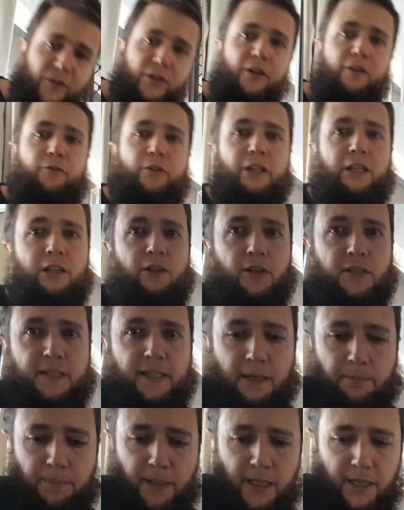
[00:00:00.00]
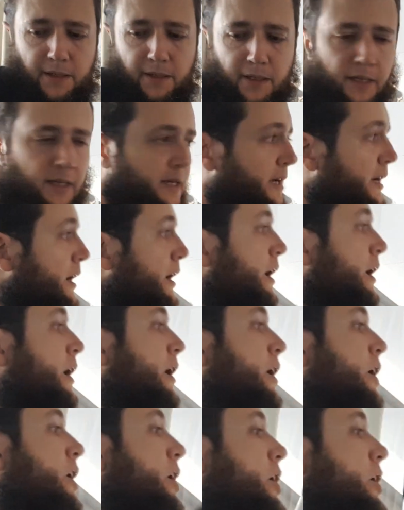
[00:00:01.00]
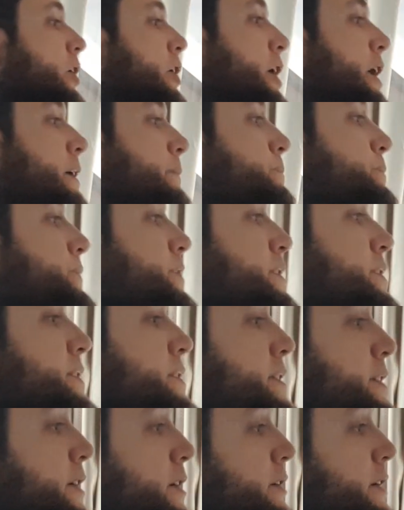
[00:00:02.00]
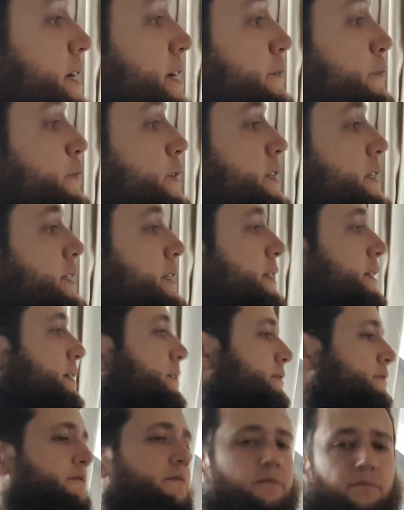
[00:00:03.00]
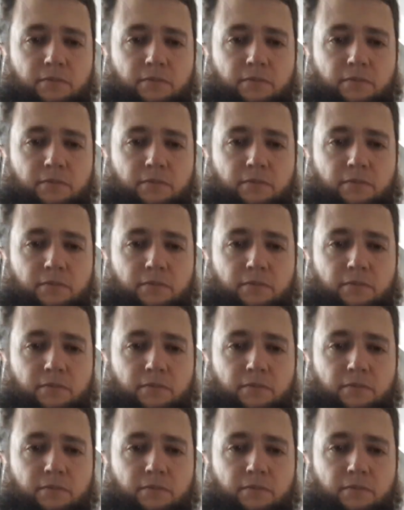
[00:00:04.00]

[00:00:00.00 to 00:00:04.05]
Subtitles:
I really lost that pen. Right, so every year